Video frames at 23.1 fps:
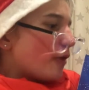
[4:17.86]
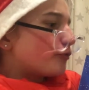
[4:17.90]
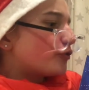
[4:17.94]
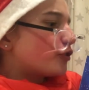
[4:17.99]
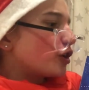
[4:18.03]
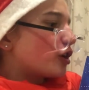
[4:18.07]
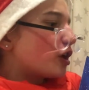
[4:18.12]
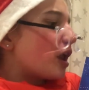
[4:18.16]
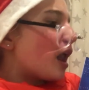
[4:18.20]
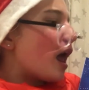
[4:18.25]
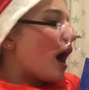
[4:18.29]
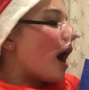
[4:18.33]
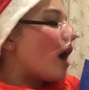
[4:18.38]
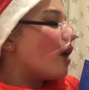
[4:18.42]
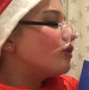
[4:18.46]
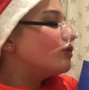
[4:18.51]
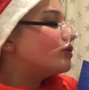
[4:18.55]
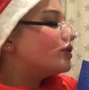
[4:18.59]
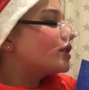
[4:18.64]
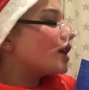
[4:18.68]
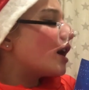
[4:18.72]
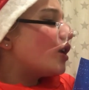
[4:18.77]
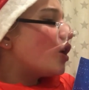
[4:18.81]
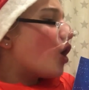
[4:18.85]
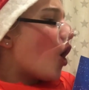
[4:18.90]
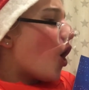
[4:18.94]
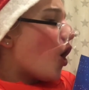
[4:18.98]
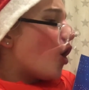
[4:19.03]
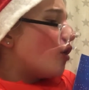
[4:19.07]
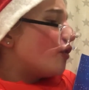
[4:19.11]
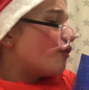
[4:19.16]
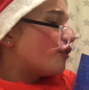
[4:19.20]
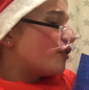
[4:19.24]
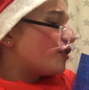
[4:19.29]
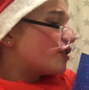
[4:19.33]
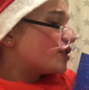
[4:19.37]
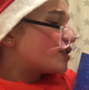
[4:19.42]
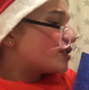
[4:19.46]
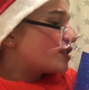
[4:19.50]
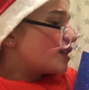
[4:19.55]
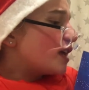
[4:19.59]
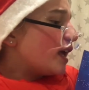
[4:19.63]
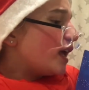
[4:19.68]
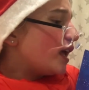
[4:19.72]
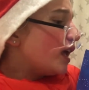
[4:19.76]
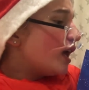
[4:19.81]
the clouds and over the
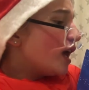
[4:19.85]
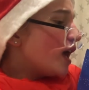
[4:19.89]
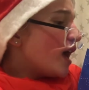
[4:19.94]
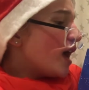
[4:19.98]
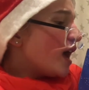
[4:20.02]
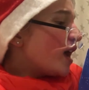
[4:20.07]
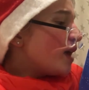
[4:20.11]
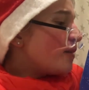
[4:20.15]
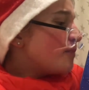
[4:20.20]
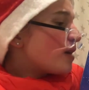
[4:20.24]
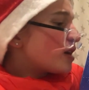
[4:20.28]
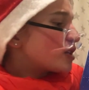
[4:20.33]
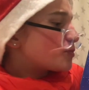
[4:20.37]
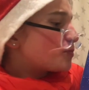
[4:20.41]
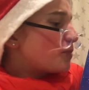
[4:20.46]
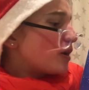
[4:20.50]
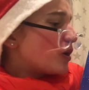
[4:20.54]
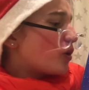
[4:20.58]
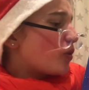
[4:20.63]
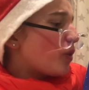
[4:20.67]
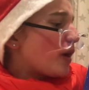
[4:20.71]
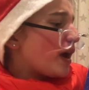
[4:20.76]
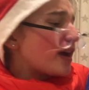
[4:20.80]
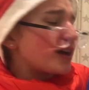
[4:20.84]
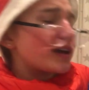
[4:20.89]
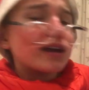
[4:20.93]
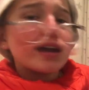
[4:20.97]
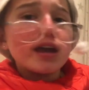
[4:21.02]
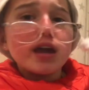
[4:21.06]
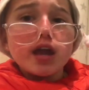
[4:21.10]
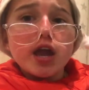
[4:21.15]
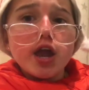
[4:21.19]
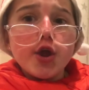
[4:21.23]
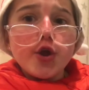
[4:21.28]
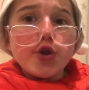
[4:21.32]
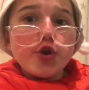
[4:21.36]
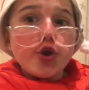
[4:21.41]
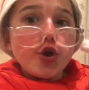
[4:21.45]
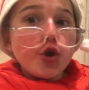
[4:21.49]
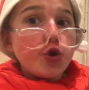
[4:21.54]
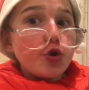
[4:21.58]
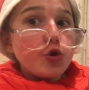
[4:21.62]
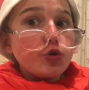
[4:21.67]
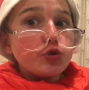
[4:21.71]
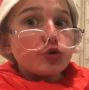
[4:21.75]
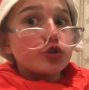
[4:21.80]
sea. He must be quick, he
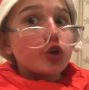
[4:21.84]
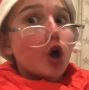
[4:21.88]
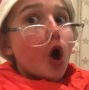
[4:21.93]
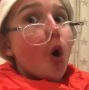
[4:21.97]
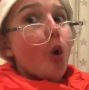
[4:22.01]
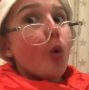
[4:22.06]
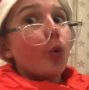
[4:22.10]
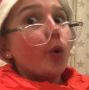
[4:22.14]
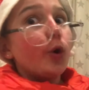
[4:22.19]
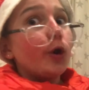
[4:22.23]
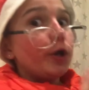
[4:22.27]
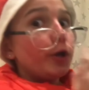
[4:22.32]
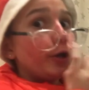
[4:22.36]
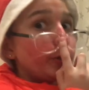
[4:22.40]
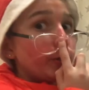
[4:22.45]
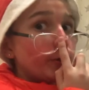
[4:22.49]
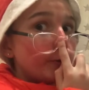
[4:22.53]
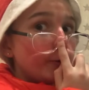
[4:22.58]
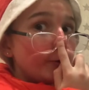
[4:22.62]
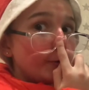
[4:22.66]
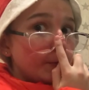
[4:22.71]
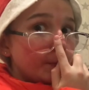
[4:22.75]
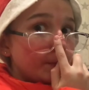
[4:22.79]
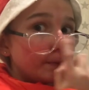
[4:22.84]
needs a wee.